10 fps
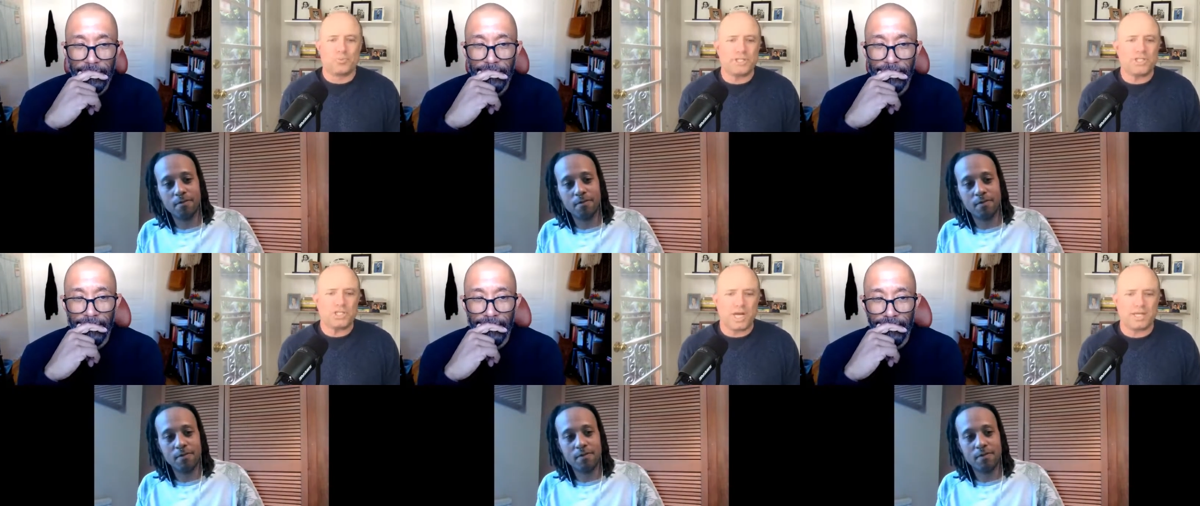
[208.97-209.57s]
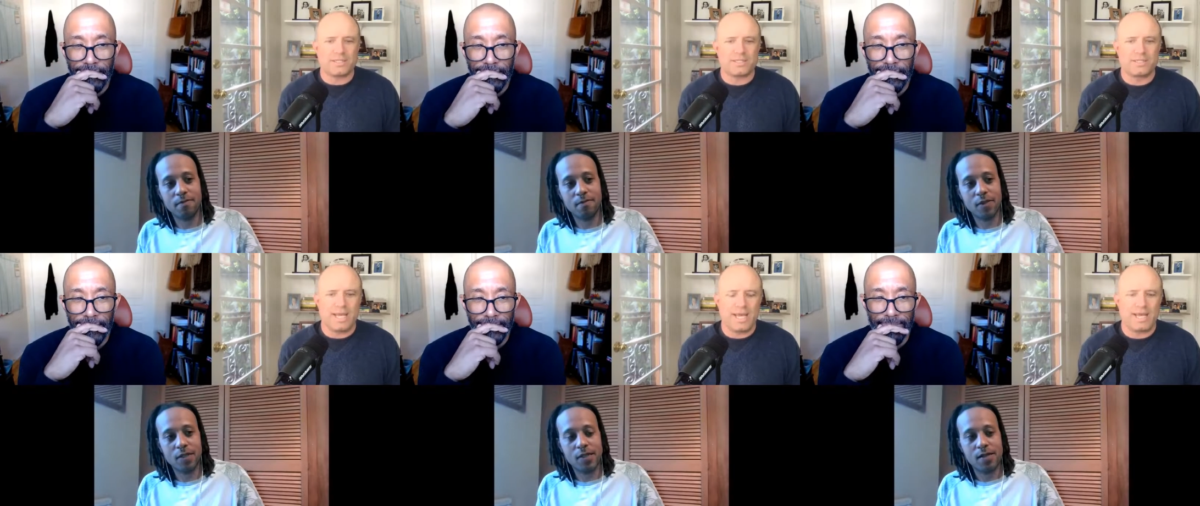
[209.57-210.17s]

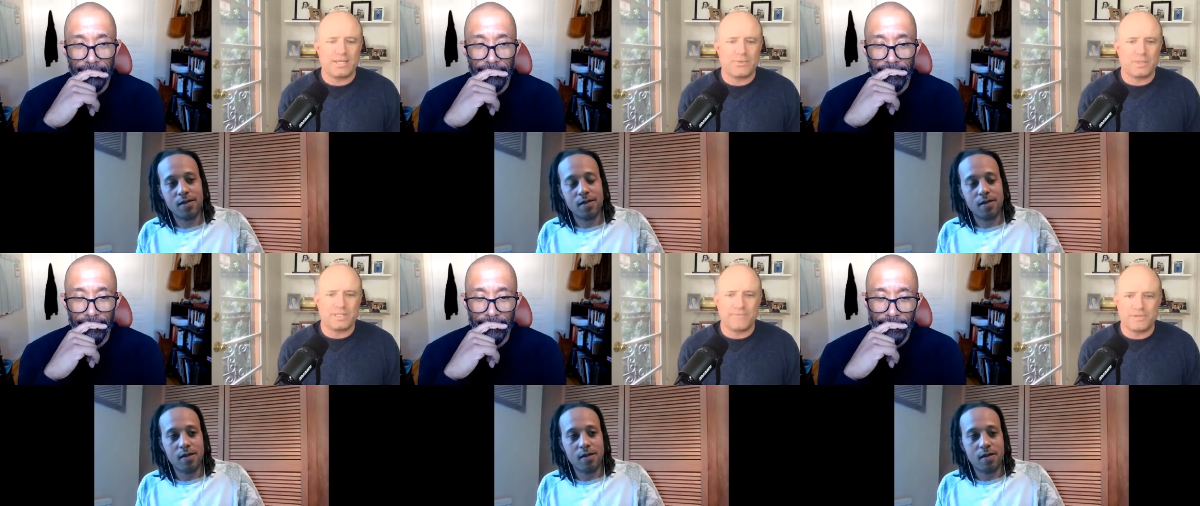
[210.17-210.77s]
Speaker 1: pre-child and what